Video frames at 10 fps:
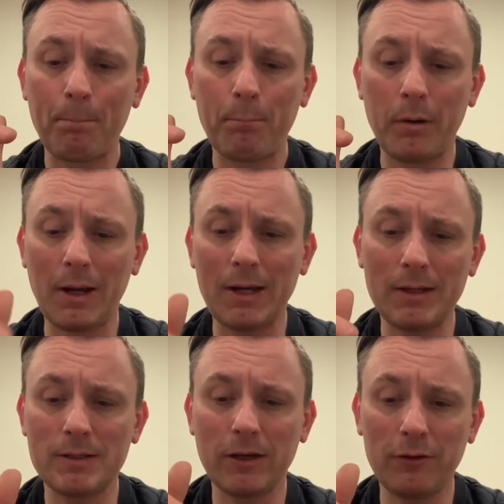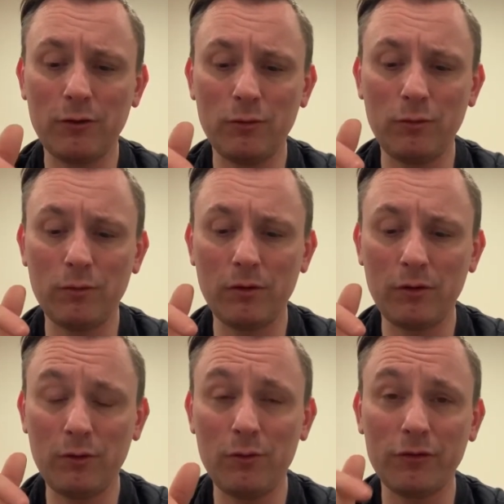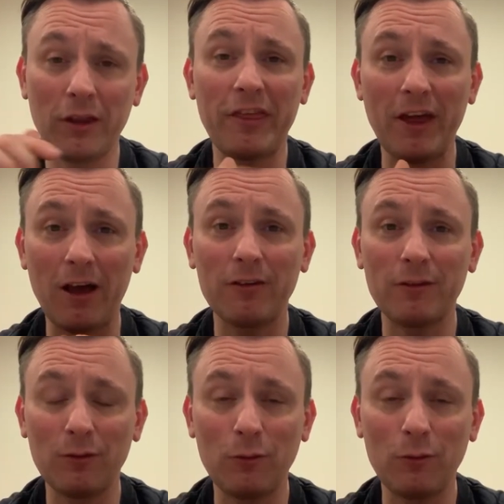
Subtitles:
But I can tell you, using 1,000